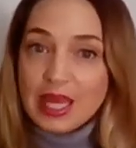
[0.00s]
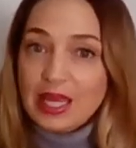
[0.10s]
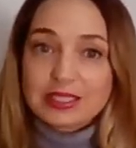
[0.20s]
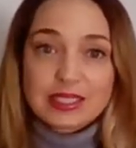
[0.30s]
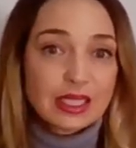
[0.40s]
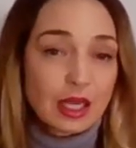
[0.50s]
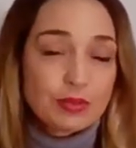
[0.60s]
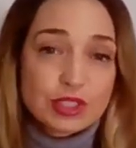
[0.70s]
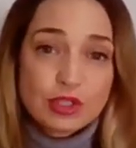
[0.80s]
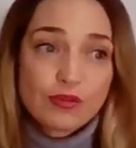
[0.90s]
it's going to come
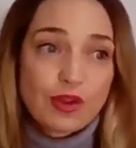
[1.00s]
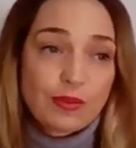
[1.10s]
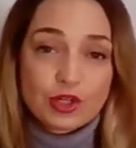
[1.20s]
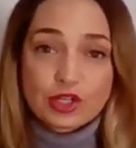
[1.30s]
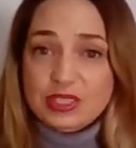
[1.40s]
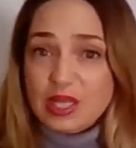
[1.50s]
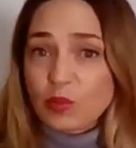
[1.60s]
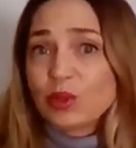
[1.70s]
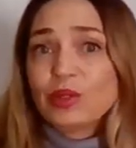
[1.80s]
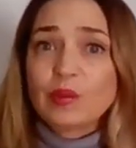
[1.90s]
to November and you say,
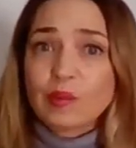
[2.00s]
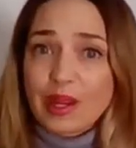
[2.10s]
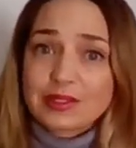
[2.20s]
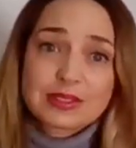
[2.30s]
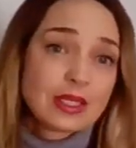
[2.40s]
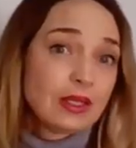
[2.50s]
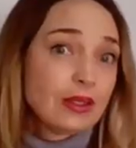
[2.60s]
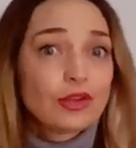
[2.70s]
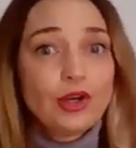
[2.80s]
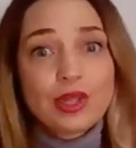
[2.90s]
we only raised
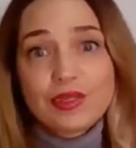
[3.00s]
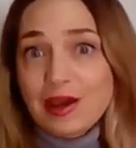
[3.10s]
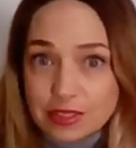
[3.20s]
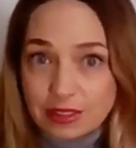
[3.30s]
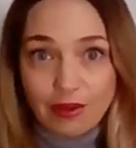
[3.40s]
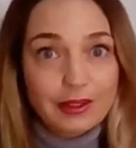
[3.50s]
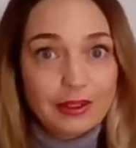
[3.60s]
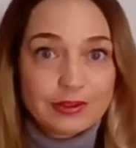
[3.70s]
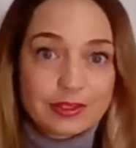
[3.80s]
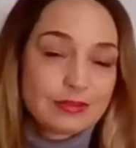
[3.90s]

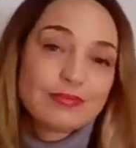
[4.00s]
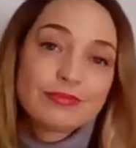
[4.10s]
$30,000.